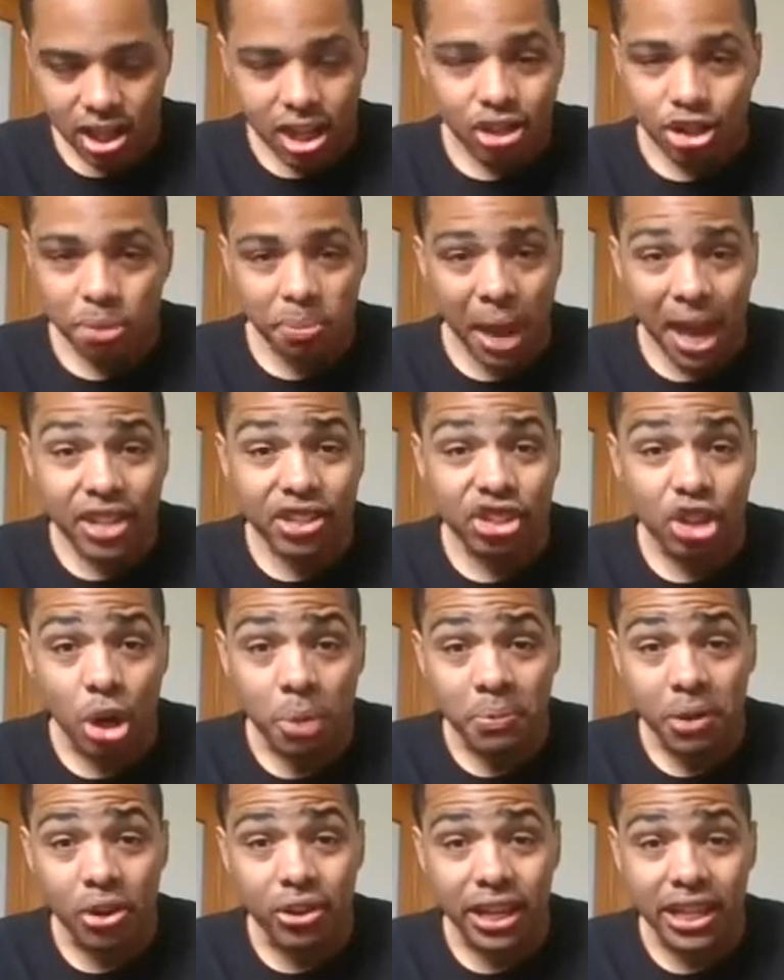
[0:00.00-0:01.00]
Too bad it's gonna
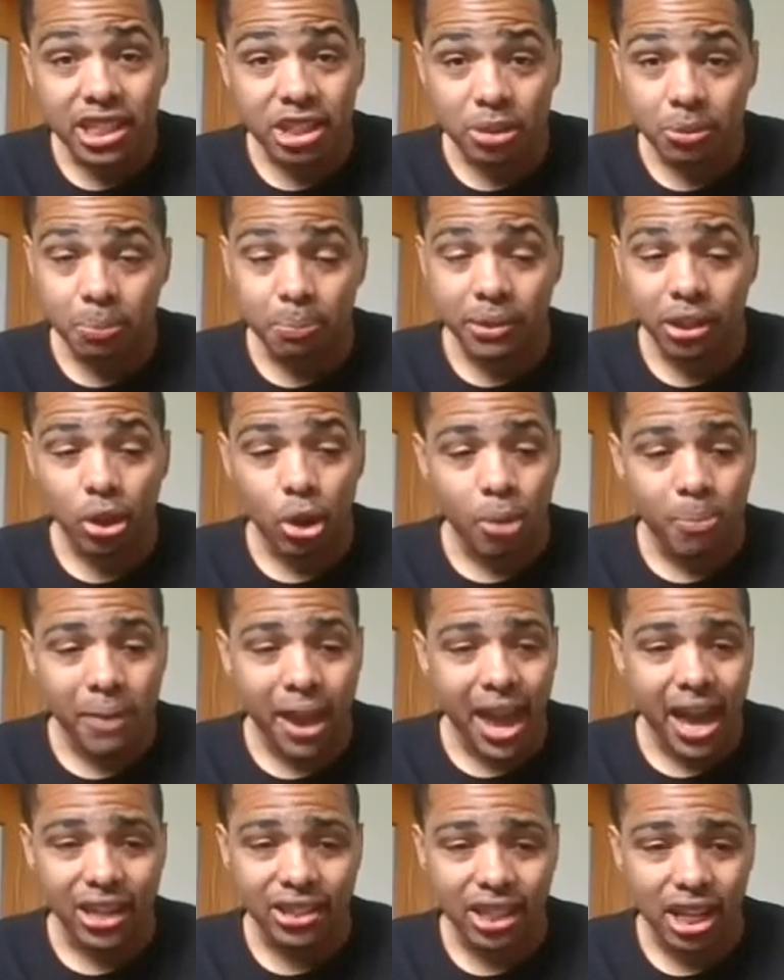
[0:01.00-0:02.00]
be on HBO
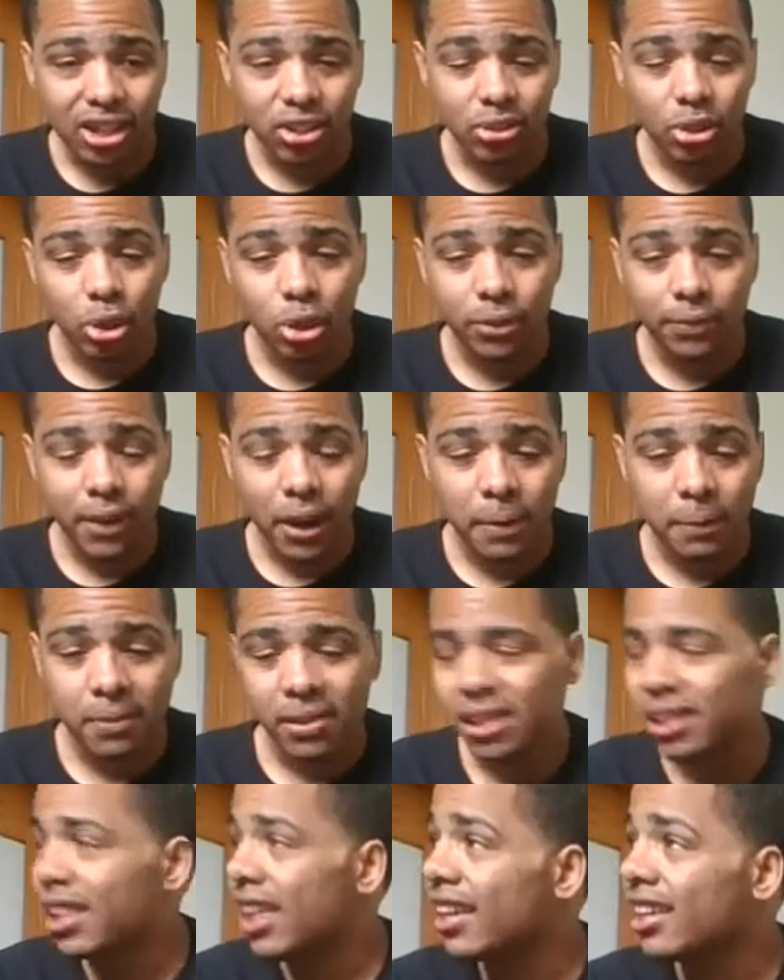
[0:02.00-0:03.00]
Max. I don't know if I'm
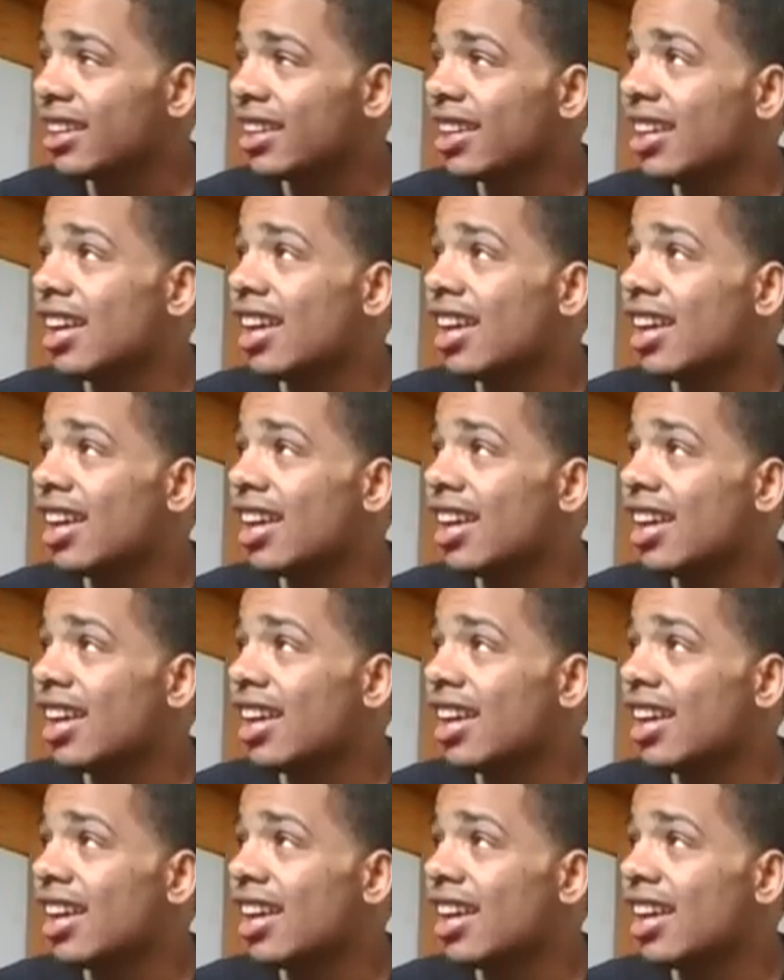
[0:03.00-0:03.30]
like.